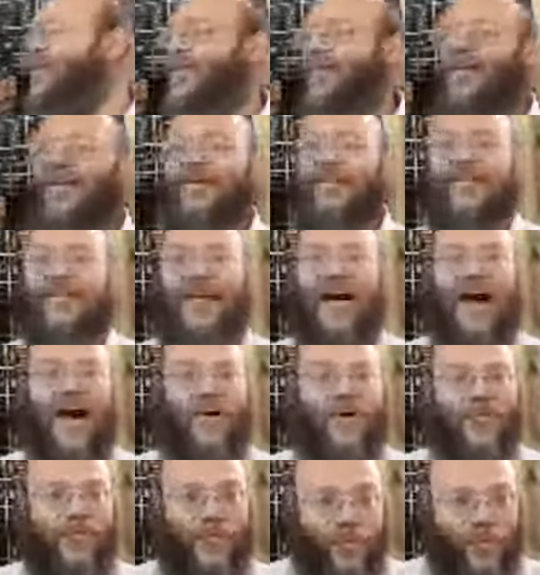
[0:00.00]
that is the
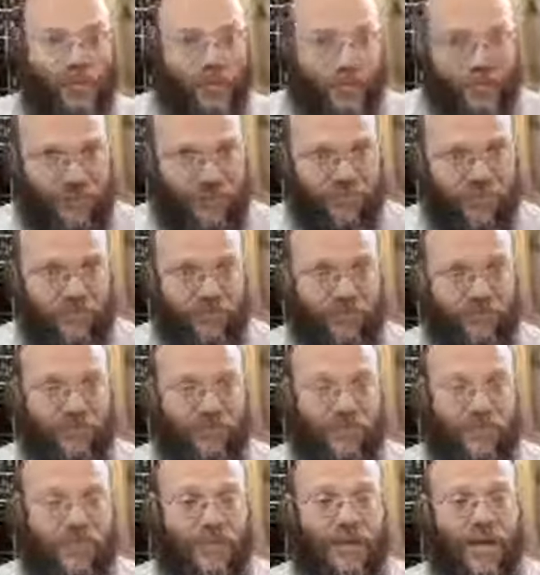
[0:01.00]
house owner,
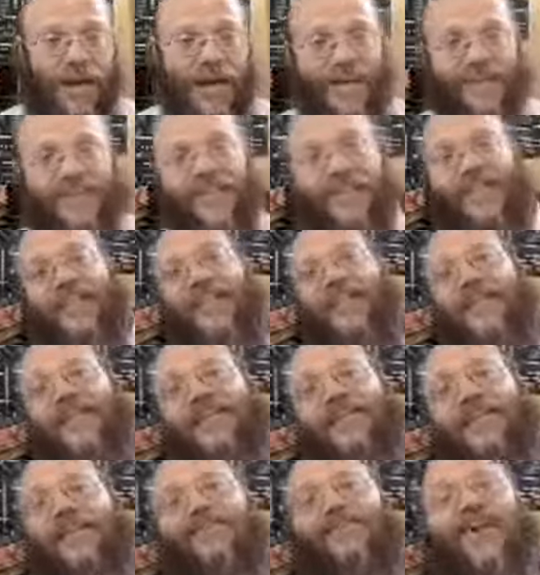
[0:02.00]
as in
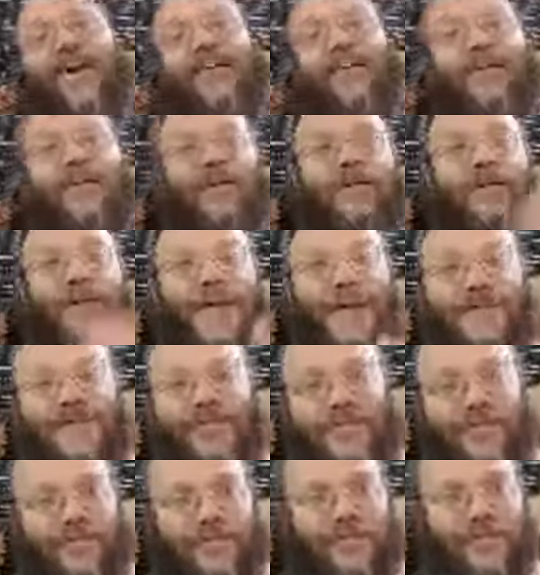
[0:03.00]
is inviting
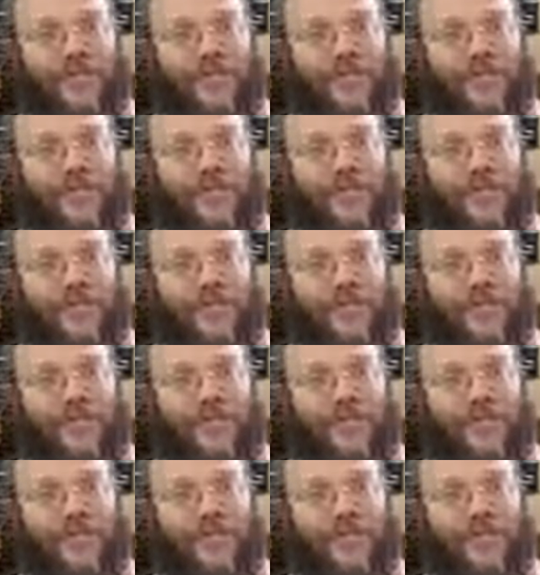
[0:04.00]
guests